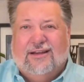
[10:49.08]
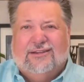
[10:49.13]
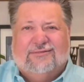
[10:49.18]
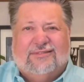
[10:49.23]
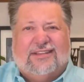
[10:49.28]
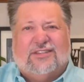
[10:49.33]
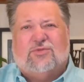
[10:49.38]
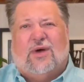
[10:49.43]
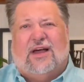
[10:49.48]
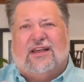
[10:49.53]

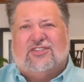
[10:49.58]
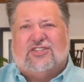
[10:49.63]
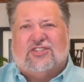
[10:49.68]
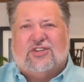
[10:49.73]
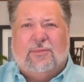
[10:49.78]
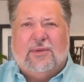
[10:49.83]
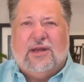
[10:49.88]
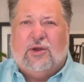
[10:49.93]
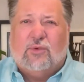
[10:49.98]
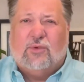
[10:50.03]
That's why
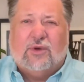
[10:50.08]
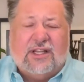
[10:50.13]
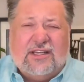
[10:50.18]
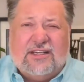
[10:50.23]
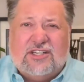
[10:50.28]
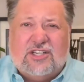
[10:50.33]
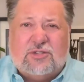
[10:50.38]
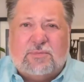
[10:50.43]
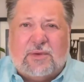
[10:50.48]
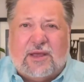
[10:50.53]
so many
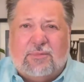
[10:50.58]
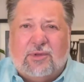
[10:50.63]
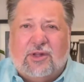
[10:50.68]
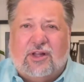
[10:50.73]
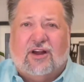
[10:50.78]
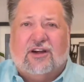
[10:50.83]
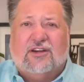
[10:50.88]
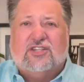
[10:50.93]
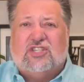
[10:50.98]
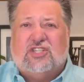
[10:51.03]
religious people
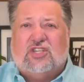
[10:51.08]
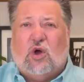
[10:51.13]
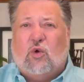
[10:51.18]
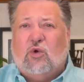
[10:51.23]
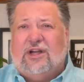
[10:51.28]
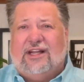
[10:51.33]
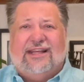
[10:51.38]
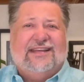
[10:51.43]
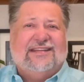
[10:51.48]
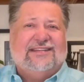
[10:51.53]
are
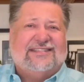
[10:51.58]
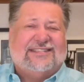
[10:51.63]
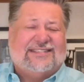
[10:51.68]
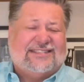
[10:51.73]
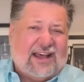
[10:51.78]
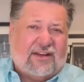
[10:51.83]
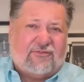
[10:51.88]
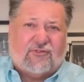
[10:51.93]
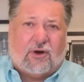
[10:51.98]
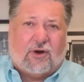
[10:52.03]
totally
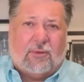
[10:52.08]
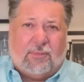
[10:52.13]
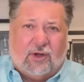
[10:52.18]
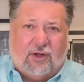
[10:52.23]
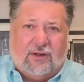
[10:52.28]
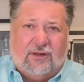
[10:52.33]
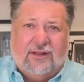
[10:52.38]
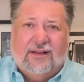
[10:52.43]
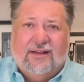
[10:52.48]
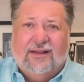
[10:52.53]

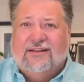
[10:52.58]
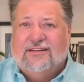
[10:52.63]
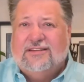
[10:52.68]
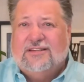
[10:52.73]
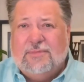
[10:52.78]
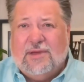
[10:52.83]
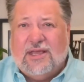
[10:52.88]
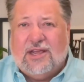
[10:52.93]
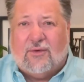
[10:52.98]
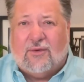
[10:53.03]
insufferable
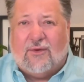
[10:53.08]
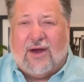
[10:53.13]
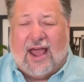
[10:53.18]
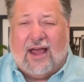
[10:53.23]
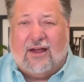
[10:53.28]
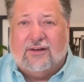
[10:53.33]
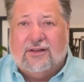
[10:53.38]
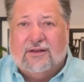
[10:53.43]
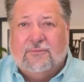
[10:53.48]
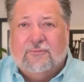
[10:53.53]
to be
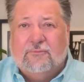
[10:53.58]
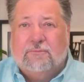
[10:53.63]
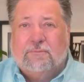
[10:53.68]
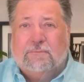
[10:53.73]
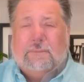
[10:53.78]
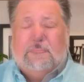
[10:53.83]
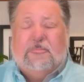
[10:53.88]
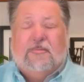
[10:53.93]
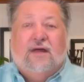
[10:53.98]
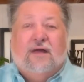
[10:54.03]
around.
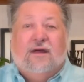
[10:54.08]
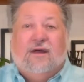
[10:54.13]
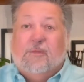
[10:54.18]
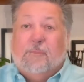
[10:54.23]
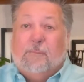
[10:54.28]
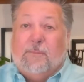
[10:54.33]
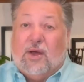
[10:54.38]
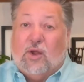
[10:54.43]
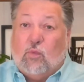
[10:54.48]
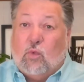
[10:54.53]

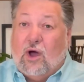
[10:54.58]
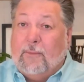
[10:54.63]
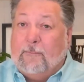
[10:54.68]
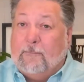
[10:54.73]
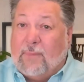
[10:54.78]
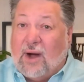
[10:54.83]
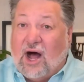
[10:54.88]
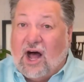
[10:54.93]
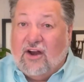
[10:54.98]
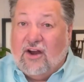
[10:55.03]
But
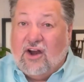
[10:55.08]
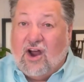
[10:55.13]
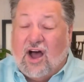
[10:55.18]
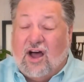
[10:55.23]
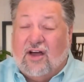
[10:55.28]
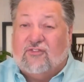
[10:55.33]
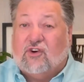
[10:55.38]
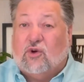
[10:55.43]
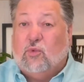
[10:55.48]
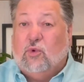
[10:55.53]
what
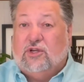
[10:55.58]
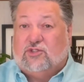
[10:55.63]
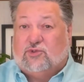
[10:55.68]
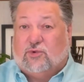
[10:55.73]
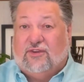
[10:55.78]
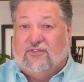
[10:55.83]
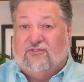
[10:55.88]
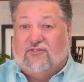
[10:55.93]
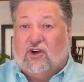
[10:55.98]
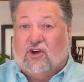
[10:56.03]
Bonhoeffer was
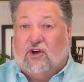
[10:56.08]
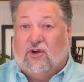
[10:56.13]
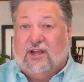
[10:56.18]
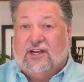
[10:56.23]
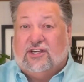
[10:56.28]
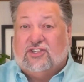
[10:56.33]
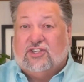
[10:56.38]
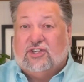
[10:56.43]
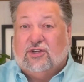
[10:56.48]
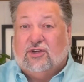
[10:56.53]

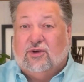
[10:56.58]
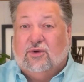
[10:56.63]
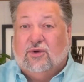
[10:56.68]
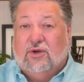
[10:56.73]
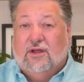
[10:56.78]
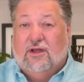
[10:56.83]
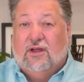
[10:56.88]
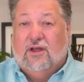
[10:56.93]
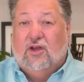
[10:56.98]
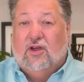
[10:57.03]
referring to
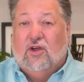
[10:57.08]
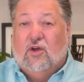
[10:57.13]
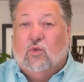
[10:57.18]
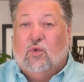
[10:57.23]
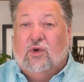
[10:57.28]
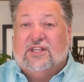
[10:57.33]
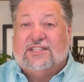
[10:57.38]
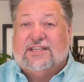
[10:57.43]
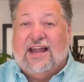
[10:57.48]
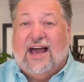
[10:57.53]

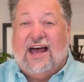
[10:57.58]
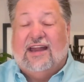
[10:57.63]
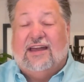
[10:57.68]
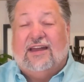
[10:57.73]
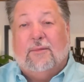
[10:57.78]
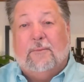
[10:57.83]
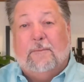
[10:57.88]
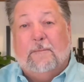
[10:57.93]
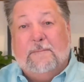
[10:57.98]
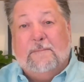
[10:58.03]
was
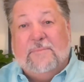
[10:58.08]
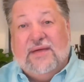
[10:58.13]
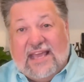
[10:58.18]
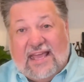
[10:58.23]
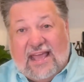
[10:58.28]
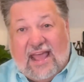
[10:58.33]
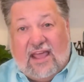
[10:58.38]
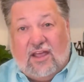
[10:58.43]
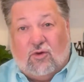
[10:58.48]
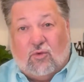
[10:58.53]
not
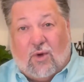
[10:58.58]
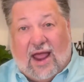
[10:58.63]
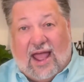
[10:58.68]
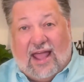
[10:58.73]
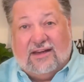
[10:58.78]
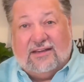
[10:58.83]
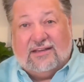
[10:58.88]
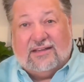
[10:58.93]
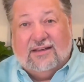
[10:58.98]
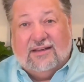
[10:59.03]
being
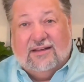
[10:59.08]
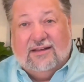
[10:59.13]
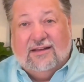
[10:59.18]
right,